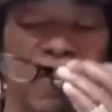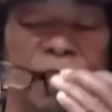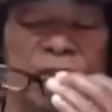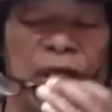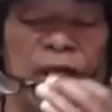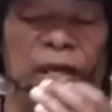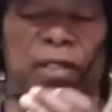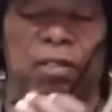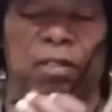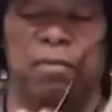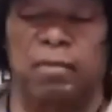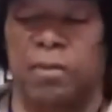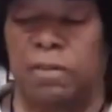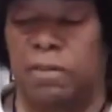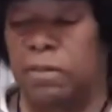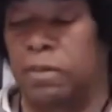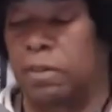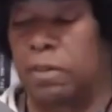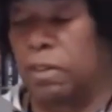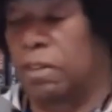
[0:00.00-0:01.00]
that
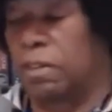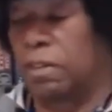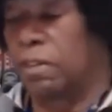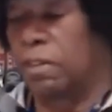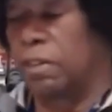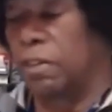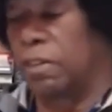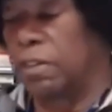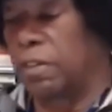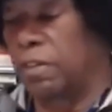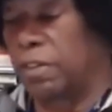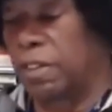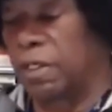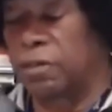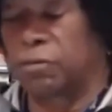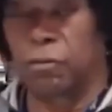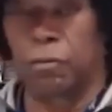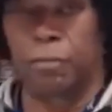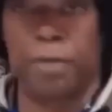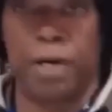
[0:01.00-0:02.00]

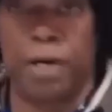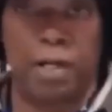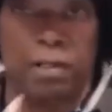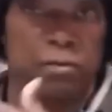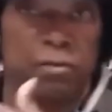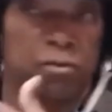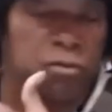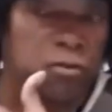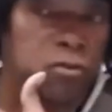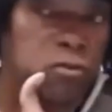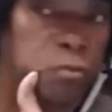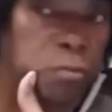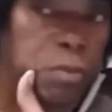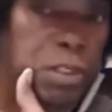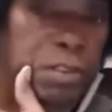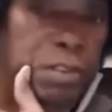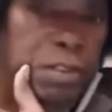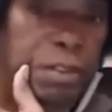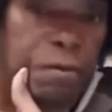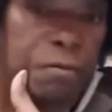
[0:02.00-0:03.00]
anthropologists
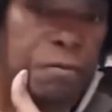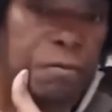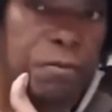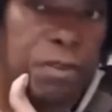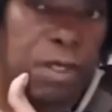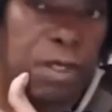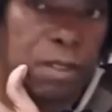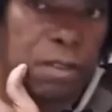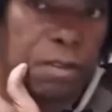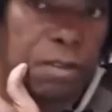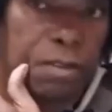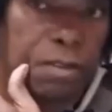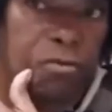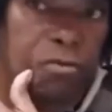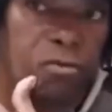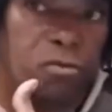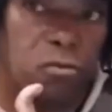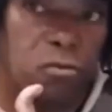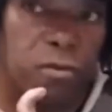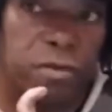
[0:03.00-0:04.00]
speak of and
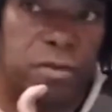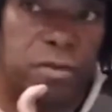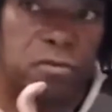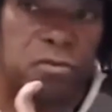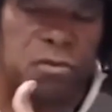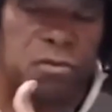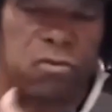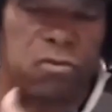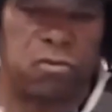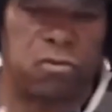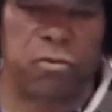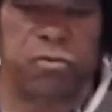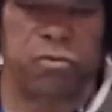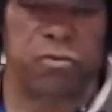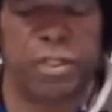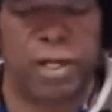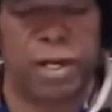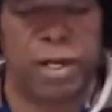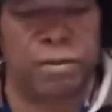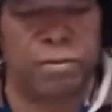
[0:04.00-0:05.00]
historians and
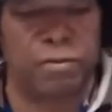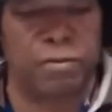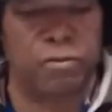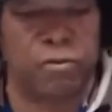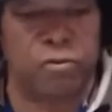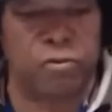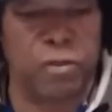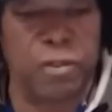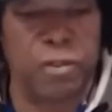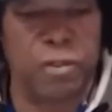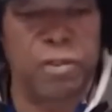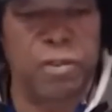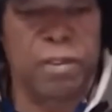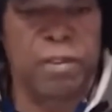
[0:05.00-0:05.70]
sociologists